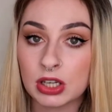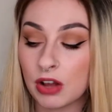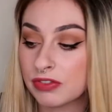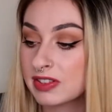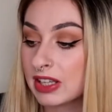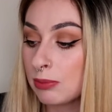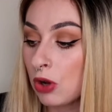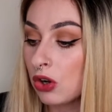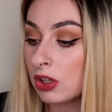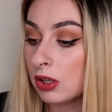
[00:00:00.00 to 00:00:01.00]
Obviously, I'm
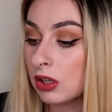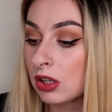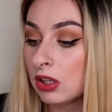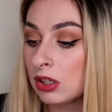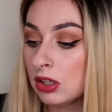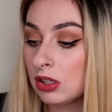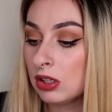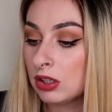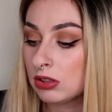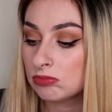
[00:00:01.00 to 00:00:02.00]
not going to
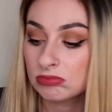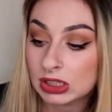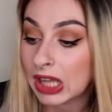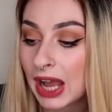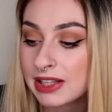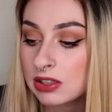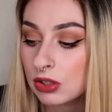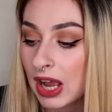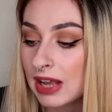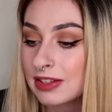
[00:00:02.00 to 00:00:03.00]
lie to you guys.